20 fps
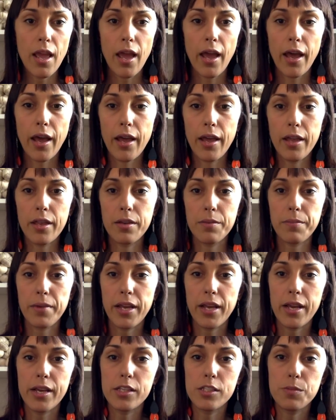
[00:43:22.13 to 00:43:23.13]
And my
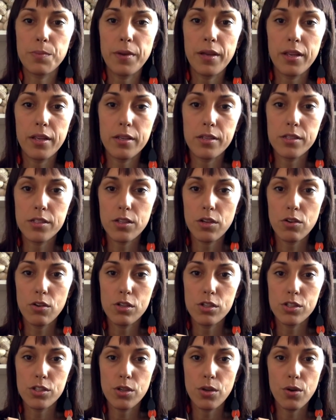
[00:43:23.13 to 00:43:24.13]
husband
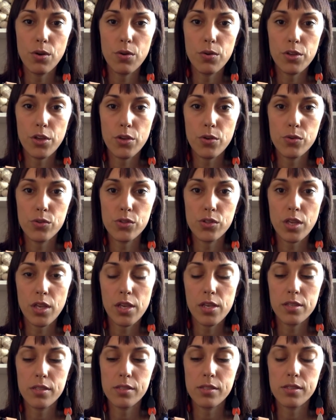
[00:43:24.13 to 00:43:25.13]
also used
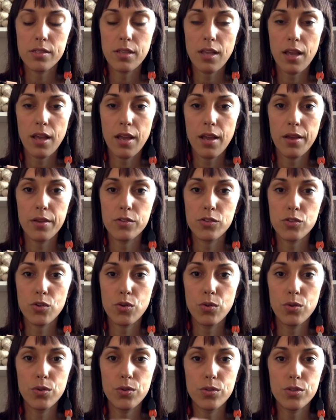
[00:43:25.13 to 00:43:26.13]
his
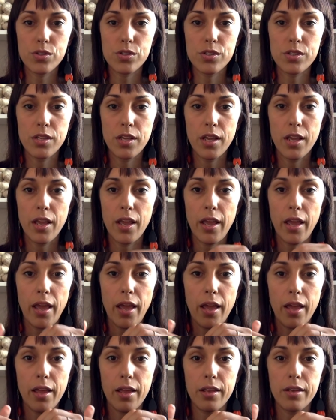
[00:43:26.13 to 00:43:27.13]
screws
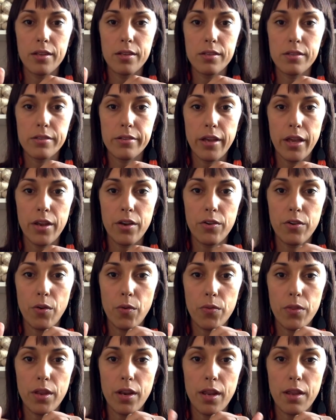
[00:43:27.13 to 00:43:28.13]
and, I don't know
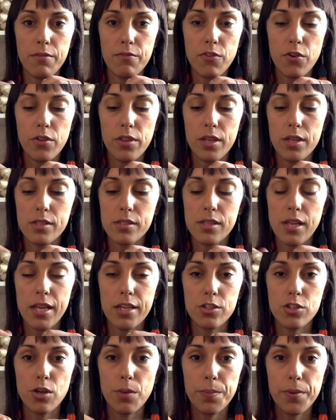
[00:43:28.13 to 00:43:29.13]
the name for this, like
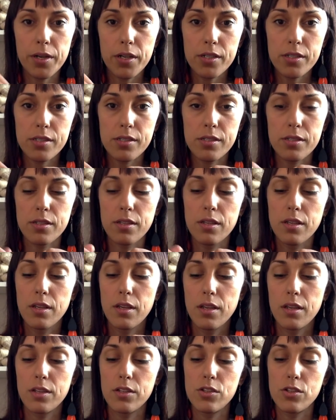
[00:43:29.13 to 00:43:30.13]
toppers,
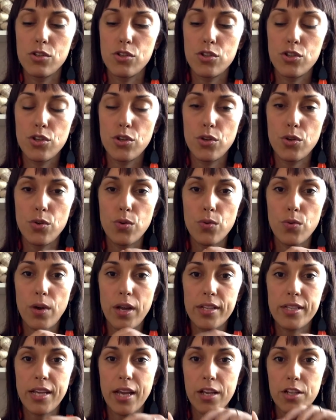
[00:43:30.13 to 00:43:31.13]
to
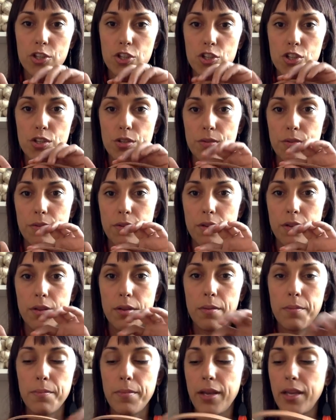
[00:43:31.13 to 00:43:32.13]
attach
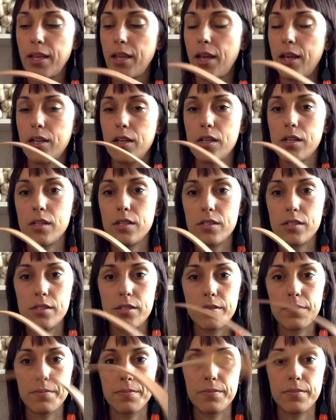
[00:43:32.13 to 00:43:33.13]
my
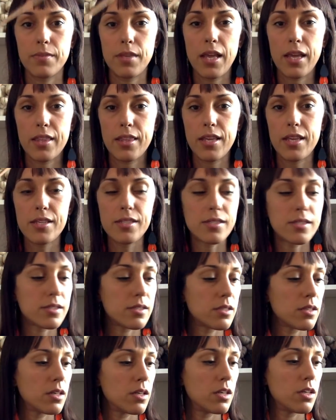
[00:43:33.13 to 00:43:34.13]
handles like this.
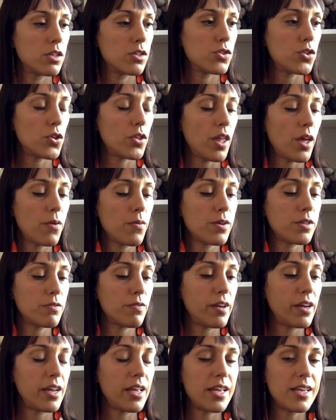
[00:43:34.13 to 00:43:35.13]
So that was
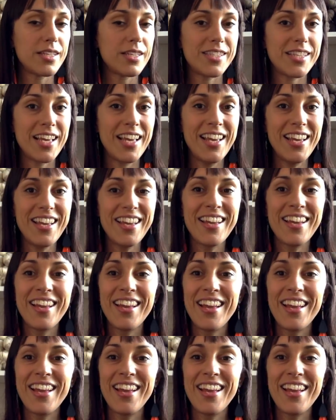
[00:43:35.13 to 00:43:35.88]
very easy.